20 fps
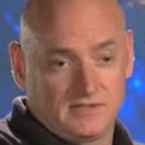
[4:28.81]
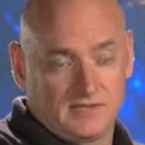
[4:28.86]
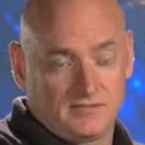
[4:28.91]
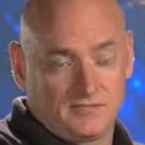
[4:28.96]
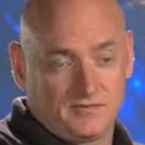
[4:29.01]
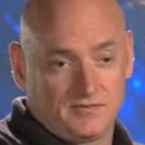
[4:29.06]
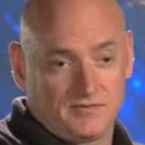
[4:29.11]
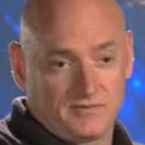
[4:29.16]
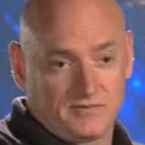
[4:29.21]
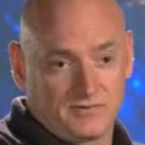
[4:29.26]
I
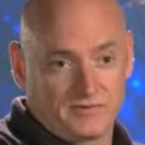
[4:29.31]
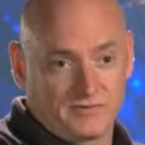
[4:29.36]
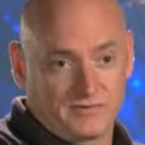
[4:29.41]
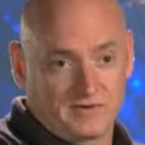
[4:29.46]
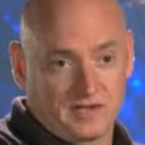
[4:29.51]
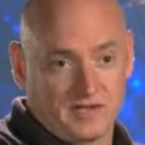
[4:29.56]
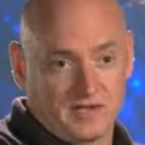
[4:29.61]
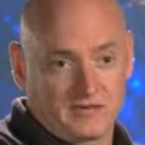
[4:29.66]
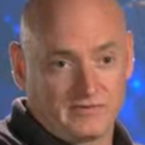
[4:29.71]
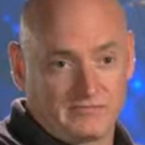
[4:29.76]
mean, we were
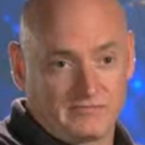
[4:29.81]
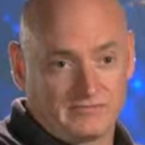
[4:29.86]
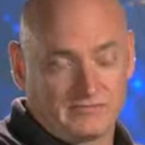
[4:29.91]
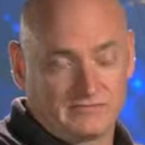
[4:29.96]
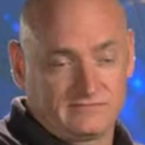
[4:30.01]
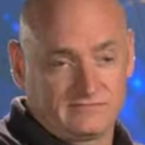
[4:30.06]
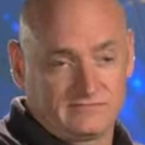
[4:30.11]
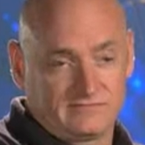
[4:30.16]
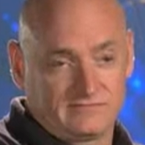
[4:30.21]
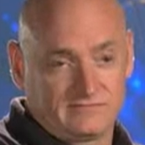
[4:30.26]
kind of,
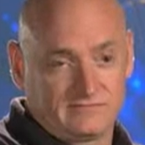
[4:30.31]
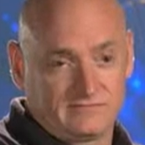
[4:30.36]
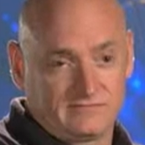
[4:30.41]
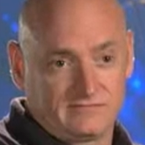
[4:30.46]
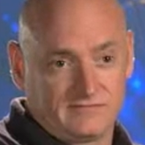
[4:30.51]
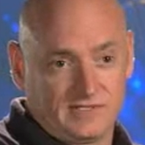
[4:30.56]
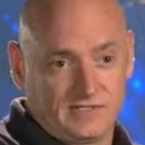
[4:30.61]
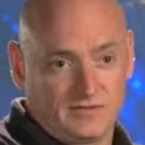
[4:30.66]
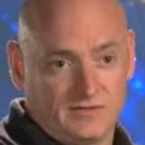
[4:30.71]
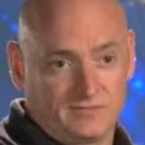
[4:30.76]

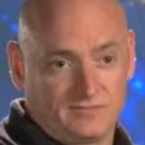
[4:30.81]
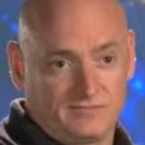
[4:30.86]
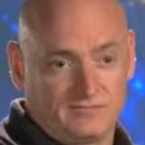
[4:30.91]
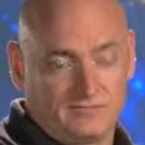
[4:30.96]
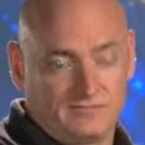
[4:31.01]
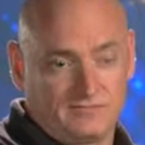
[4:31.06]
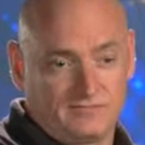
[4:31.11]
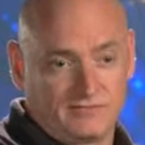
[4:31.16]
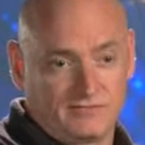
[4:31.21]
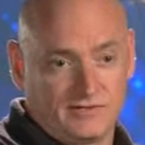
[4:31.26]
you know,
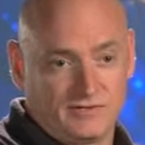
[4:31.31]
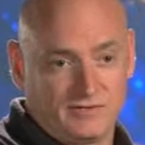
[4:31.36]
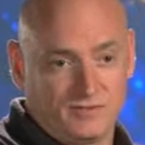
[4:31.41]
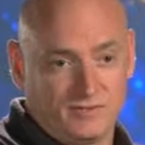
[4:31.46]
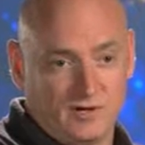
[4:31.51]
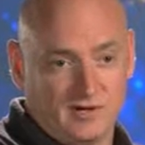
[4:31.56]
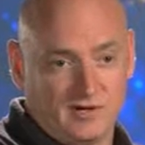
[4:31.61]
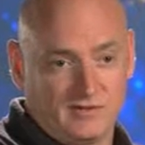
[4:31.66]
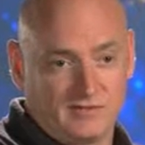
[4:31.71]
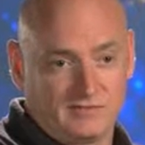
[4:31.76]
pretty
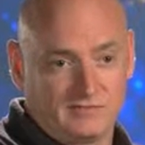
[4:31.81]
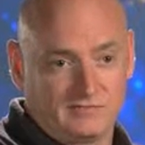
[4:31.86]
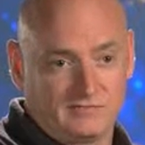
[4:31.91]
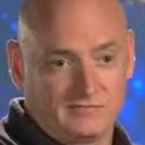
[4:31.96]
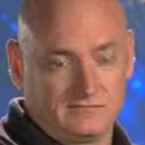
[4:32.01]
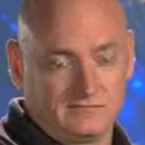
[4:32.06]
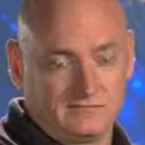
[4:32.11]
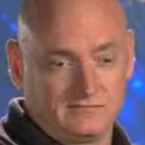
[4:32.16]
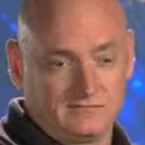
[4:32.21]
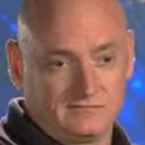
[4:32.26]
wild
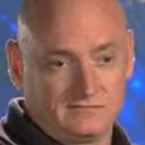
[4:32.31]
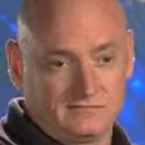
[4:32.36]
and